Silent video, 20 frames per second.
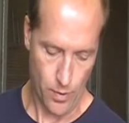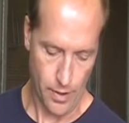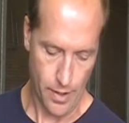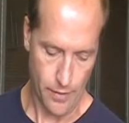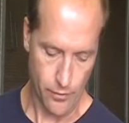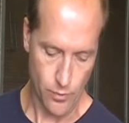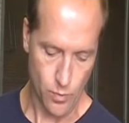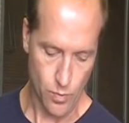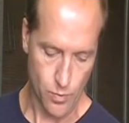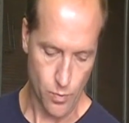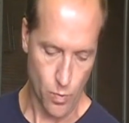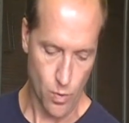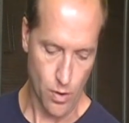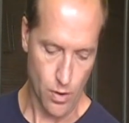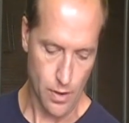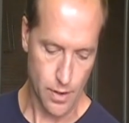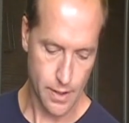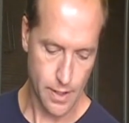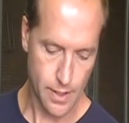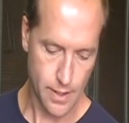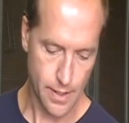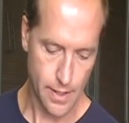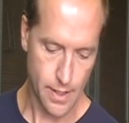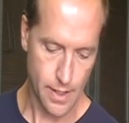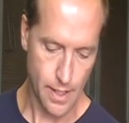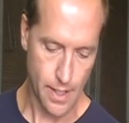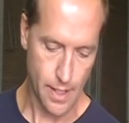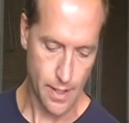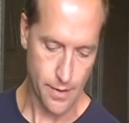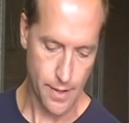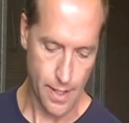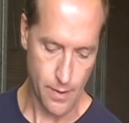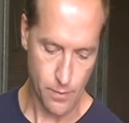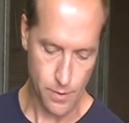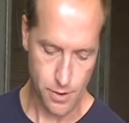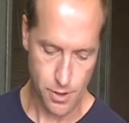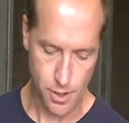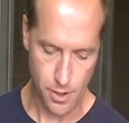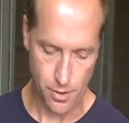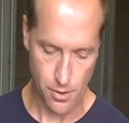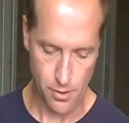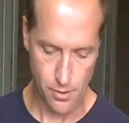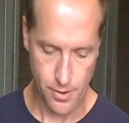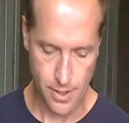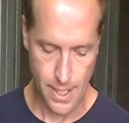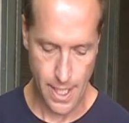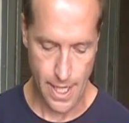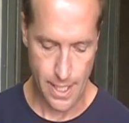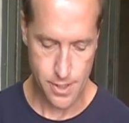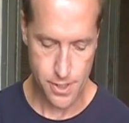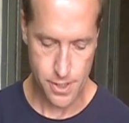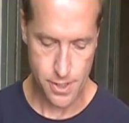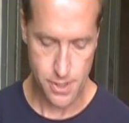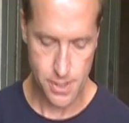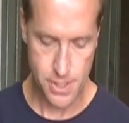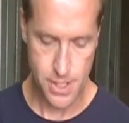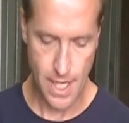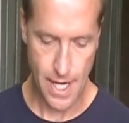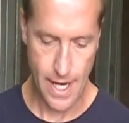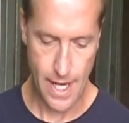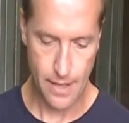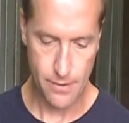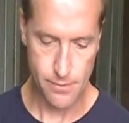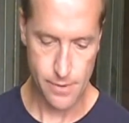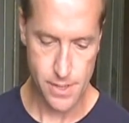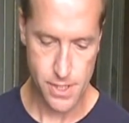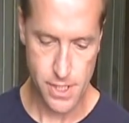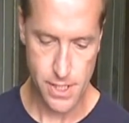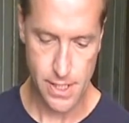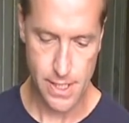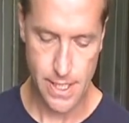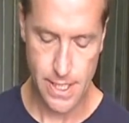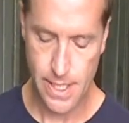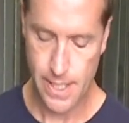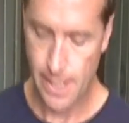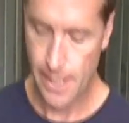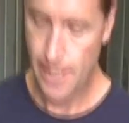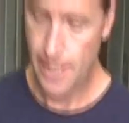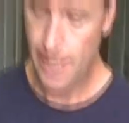whatever would work. They would curl the edges to add rigidity.